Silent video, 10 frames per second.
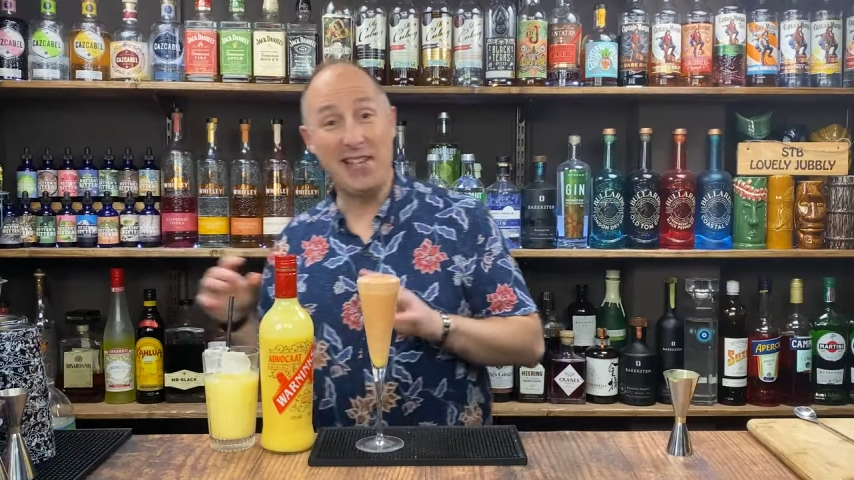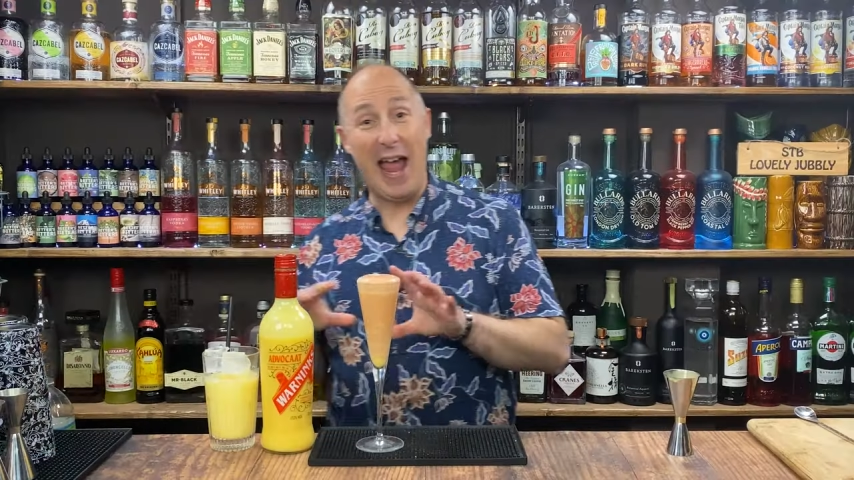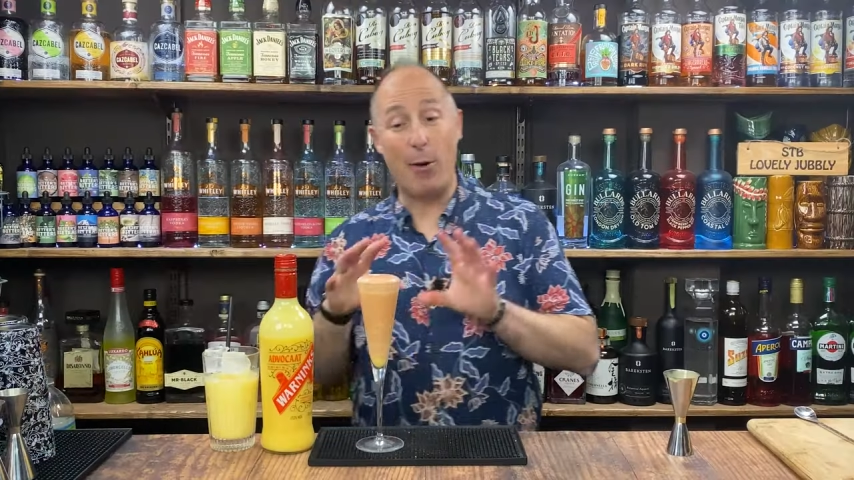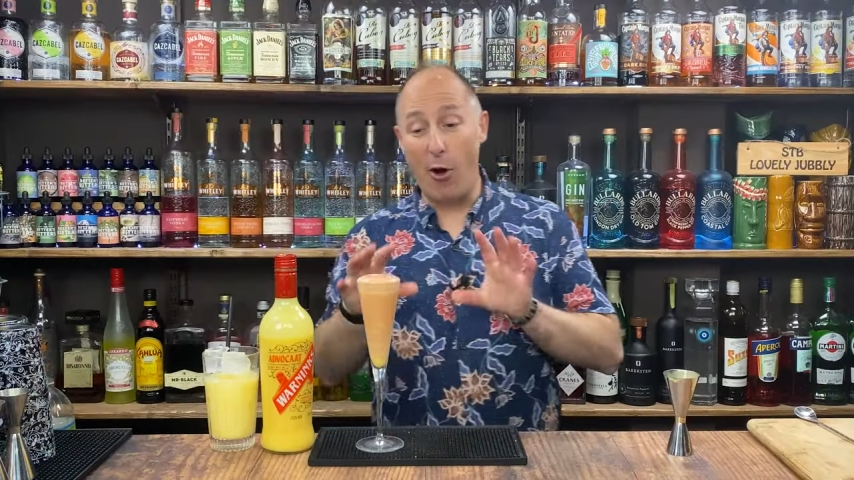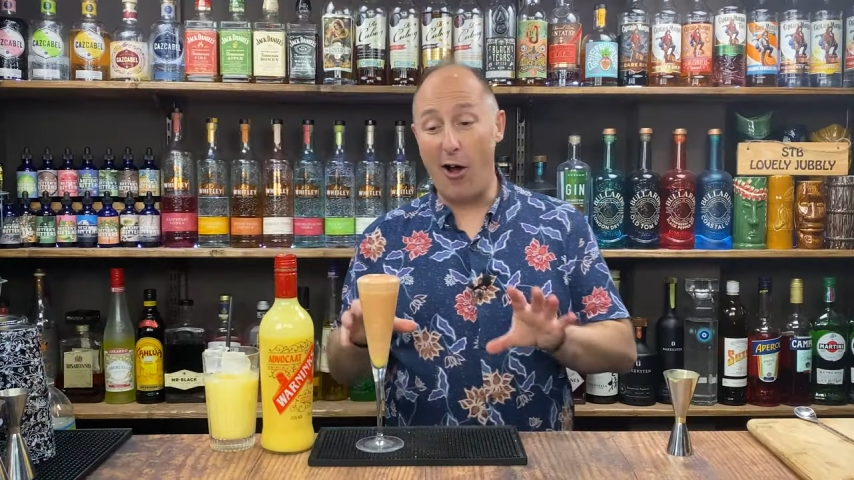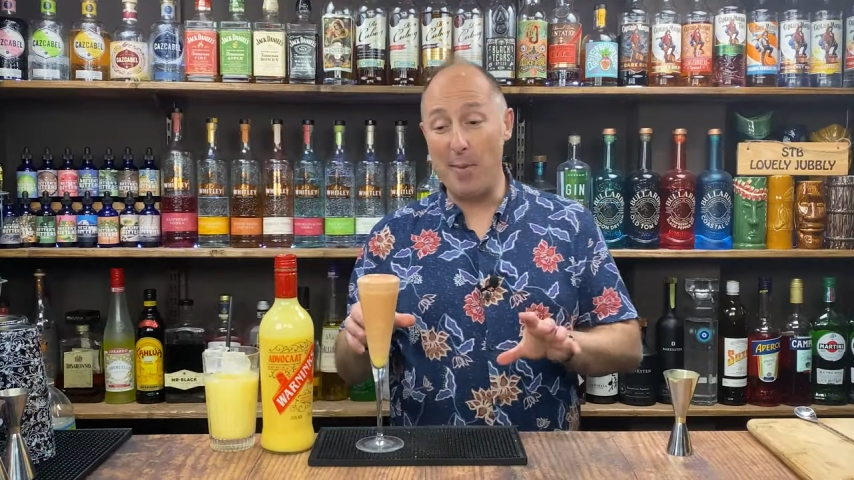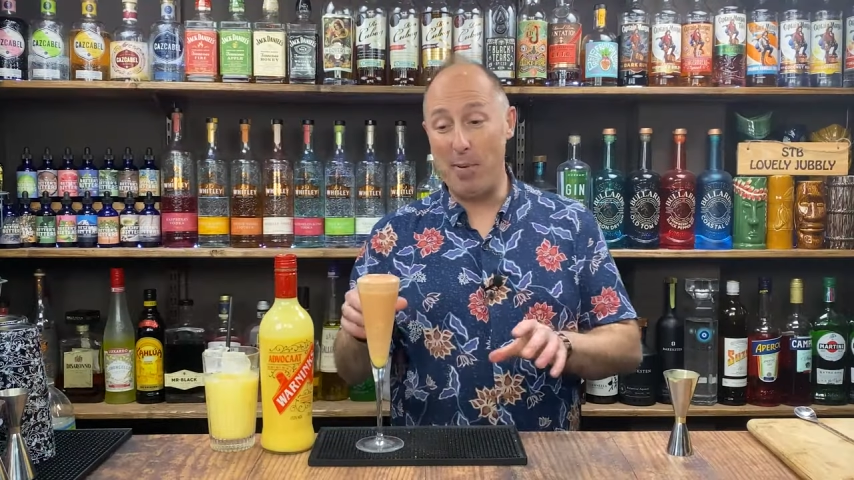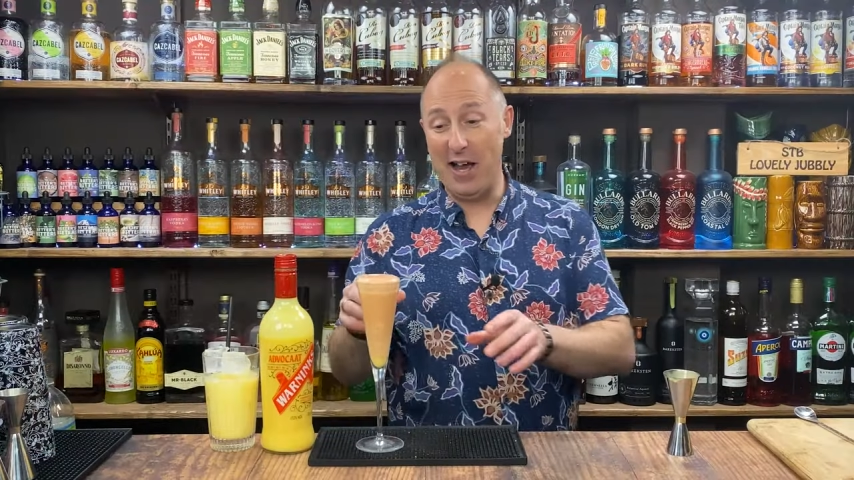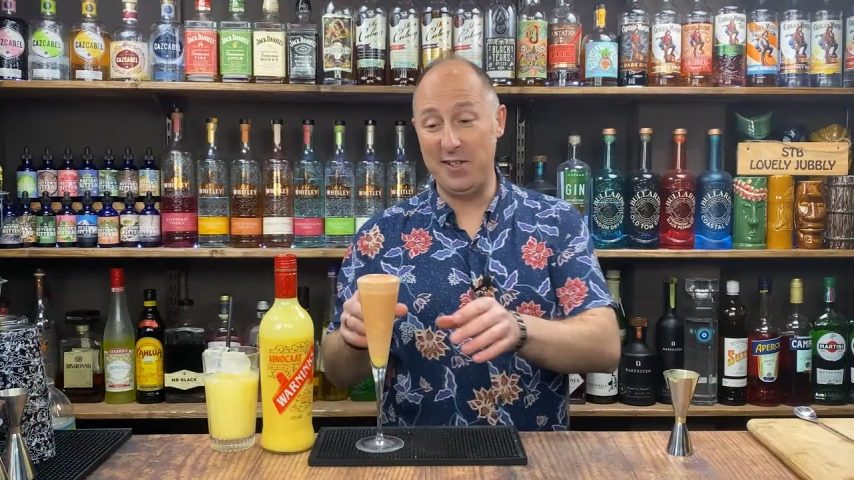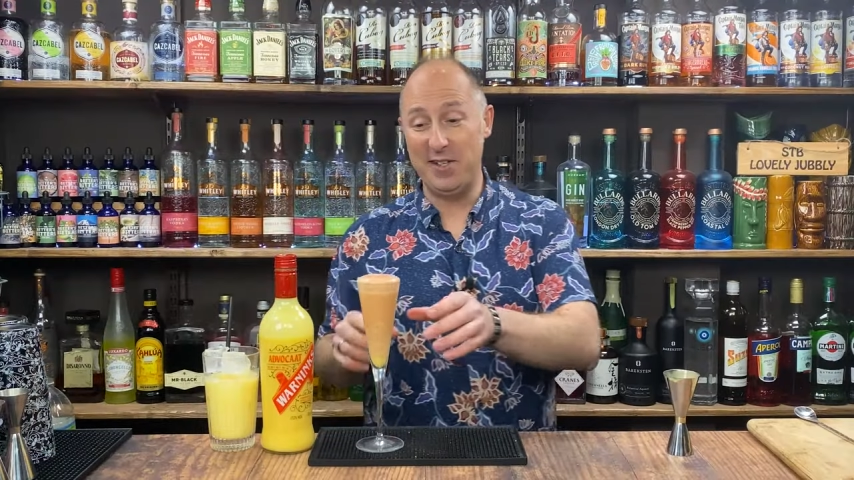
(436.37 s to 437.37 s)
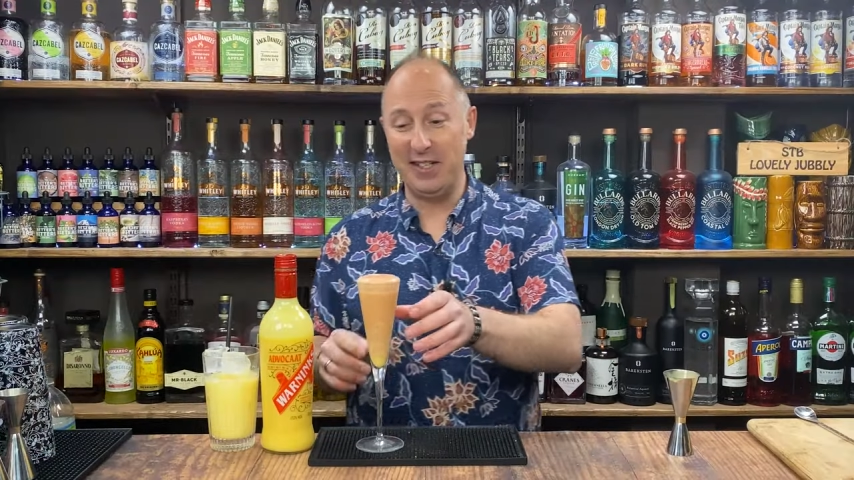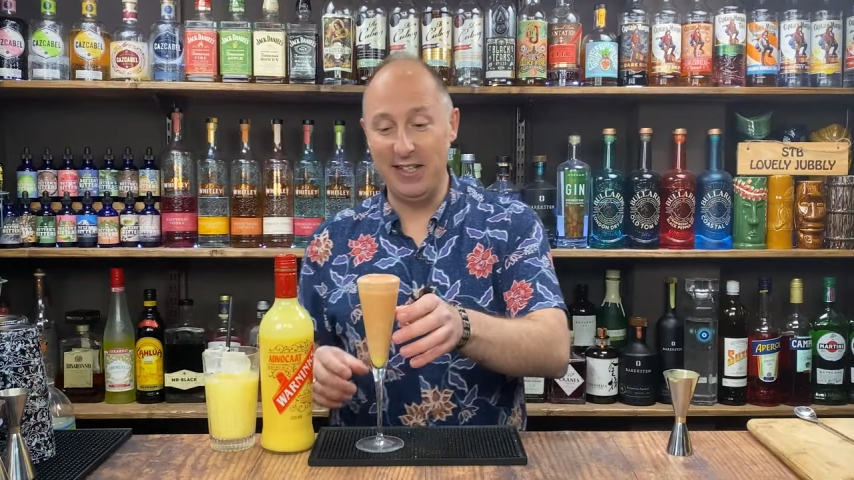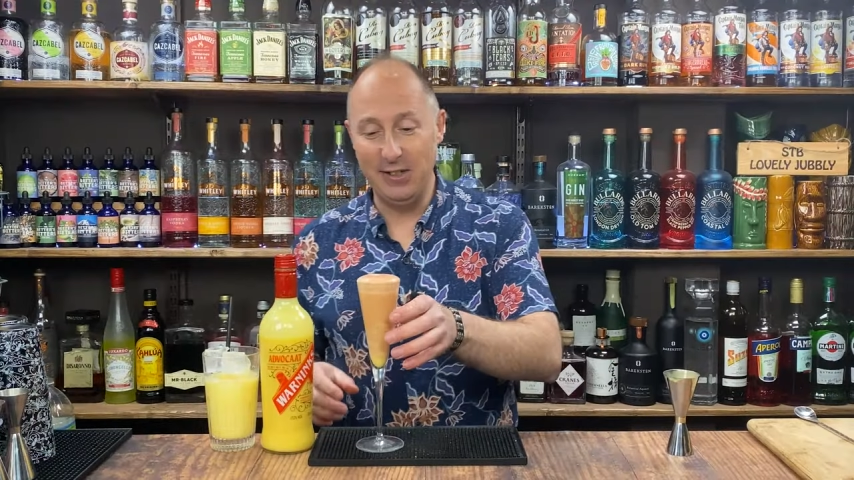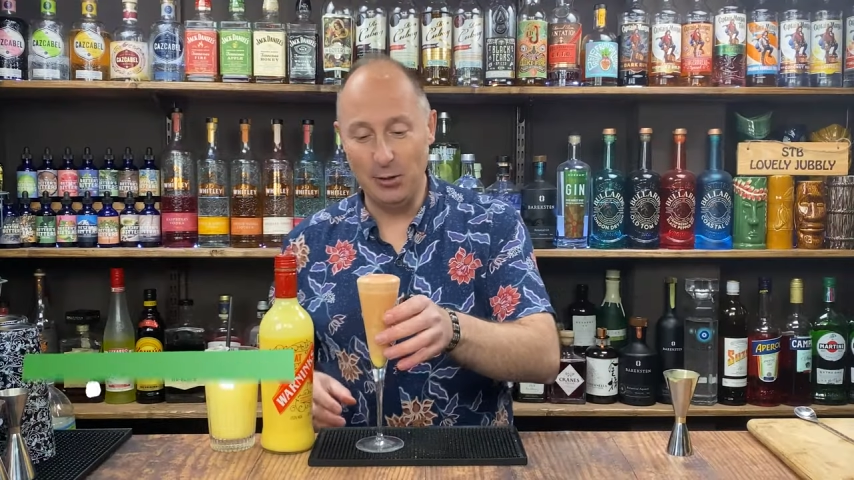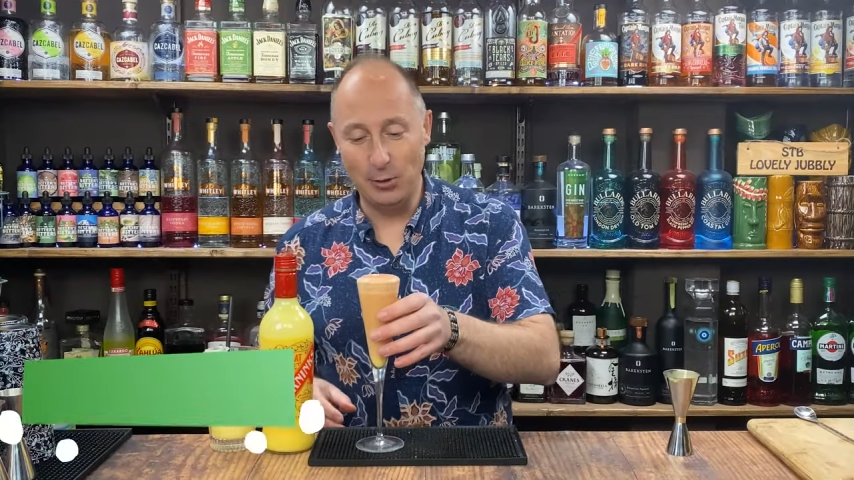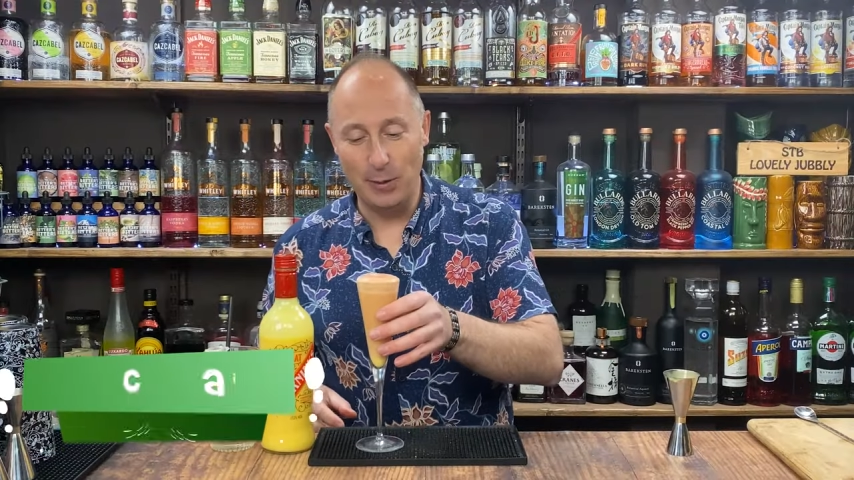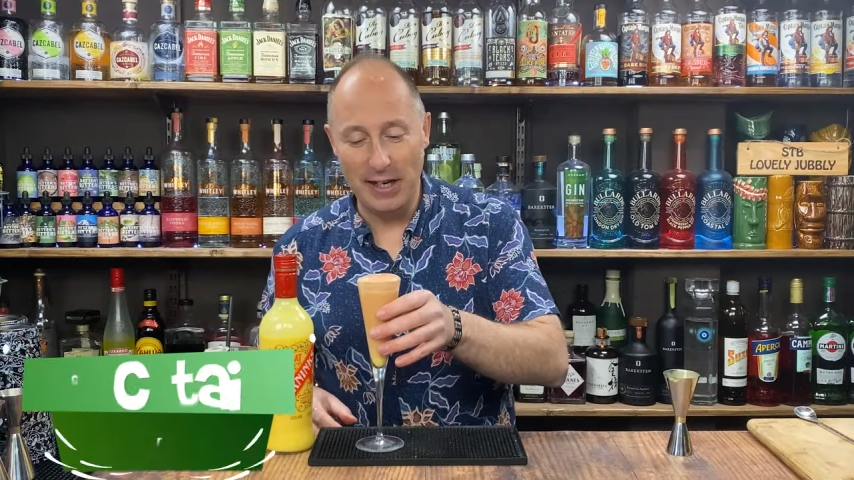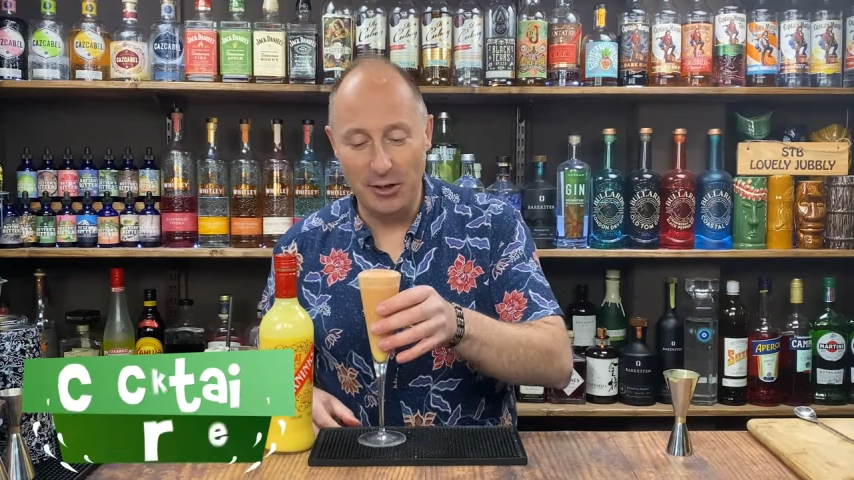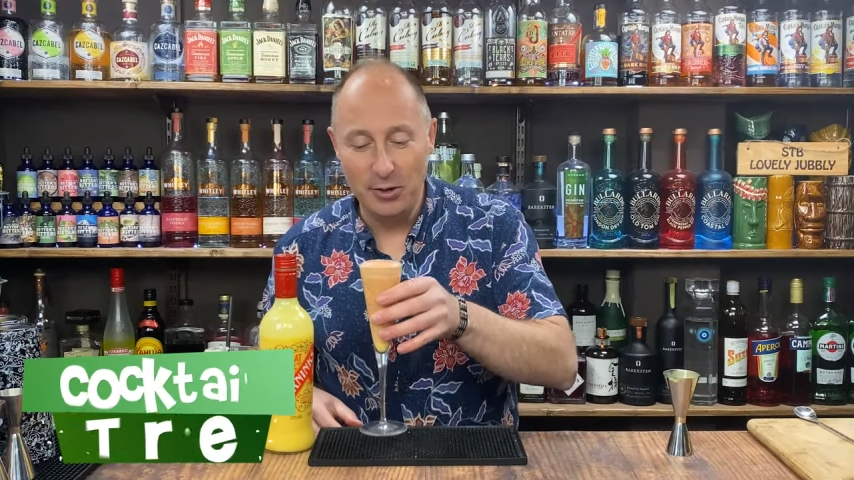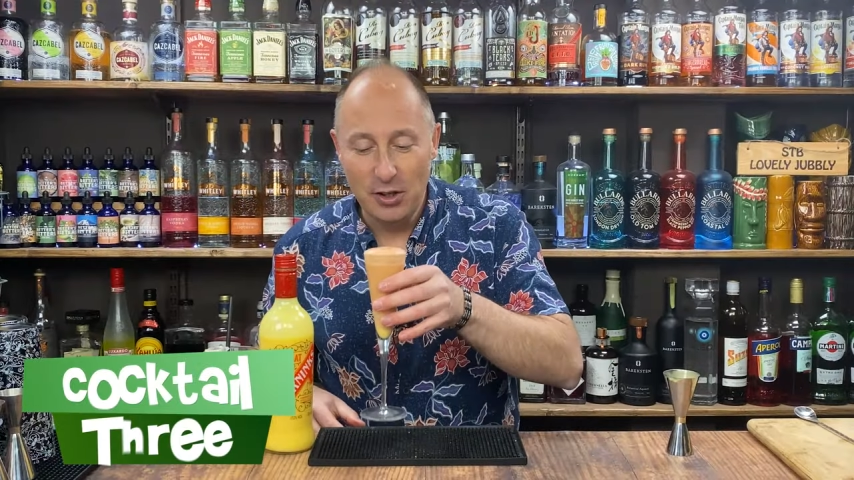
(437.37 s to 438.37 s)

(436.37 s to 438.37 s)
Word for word: is how I personally, oh, hello.